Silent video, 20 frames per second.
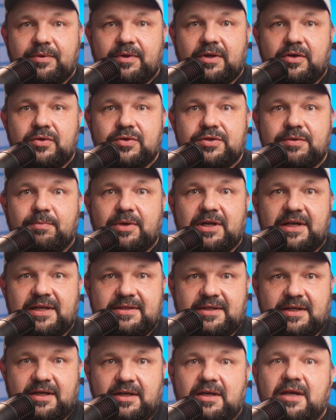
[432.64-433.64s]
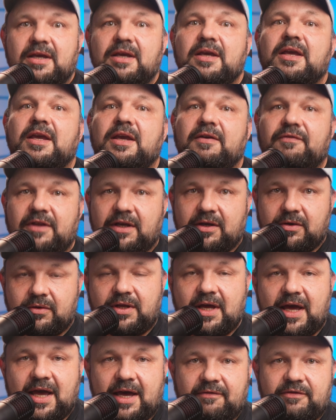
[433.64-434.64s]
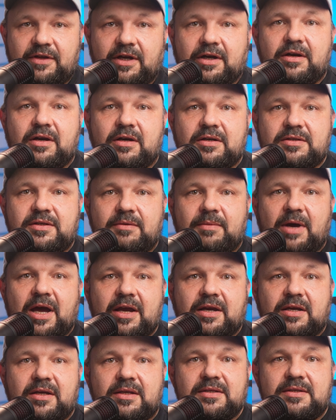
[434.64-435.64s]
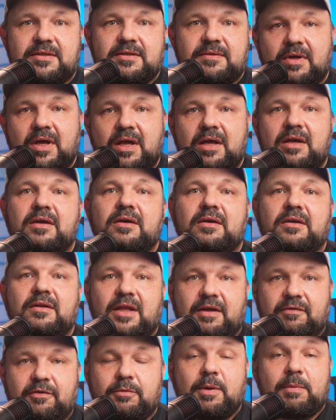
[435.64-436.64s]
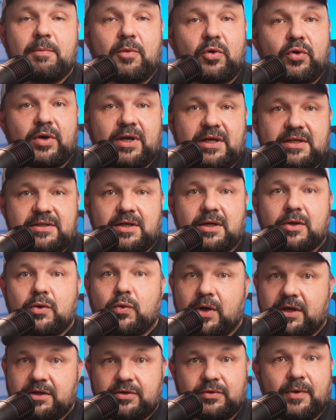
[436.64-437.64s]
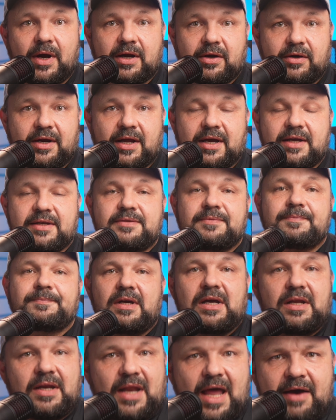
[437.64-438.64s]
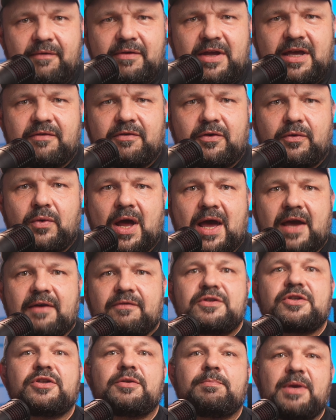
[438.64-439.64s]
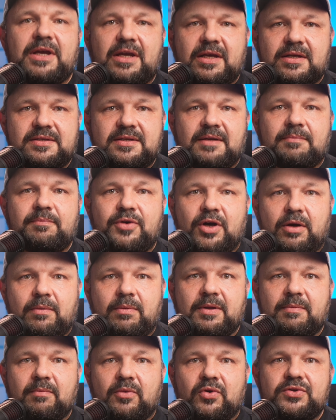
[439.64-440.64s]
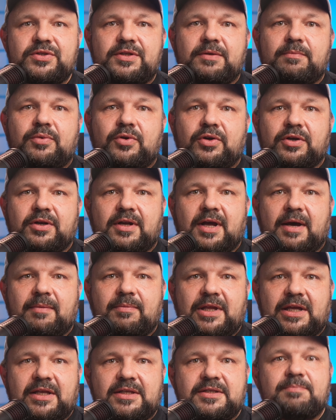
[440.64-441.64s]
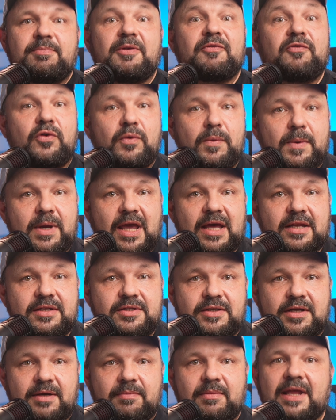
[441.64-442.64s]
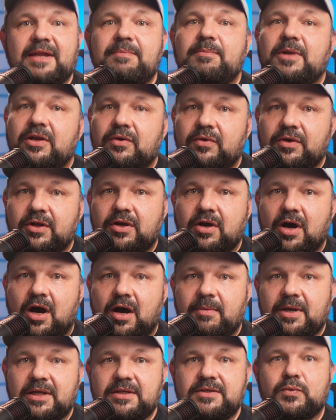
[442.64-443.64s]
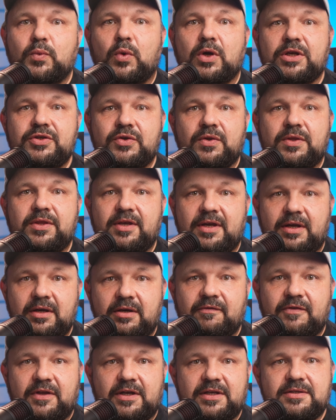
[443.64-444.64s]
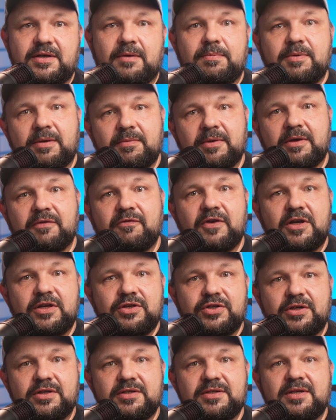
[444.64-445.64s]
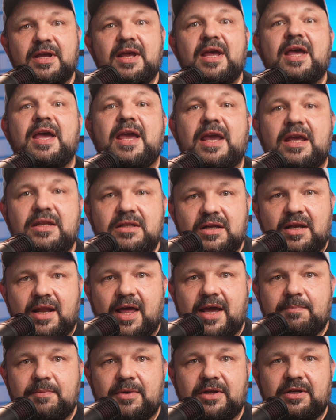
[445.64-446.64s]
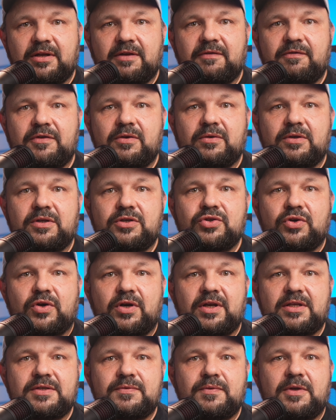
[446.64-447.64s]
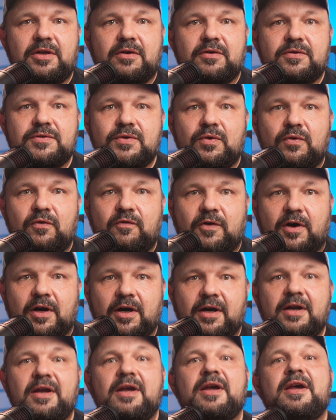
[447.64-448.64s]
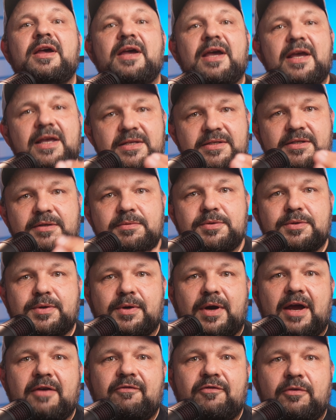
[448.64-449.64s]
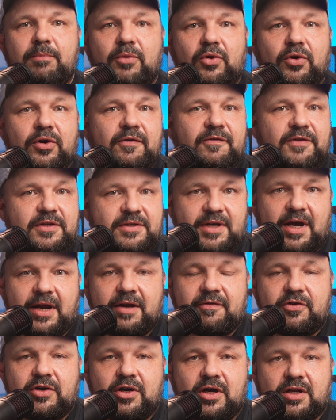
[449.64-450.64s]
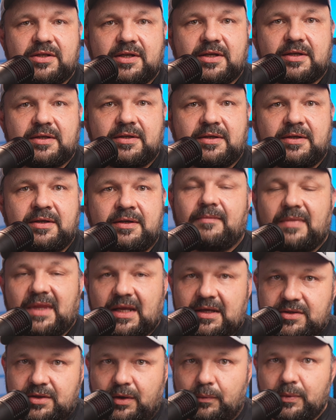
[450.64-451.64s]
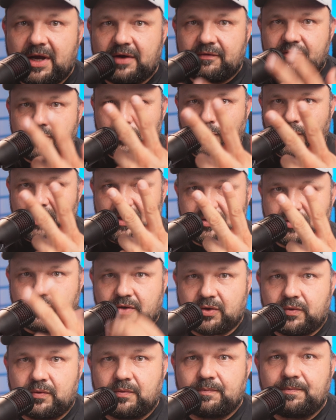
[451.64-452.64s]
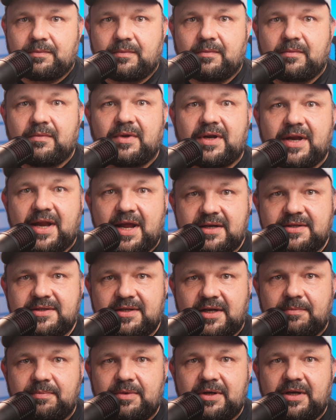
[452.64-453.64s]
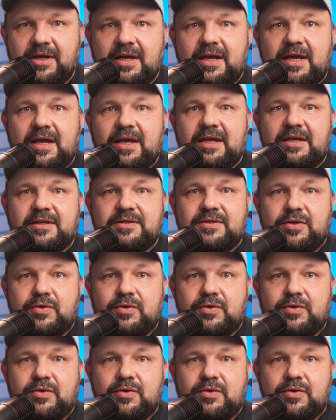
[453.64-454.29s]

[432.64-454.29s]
usability if they could have their custom icons. They would be more easy and quick to recognize. Now we have arrived to the biggest and probably most important updates. Before we get to them, let me know in the comments what you think of these upcoming features. Hit the like button if you enjoyed this video so far, and subscribe for more of this kind of content. So we have 3 to go. Next up is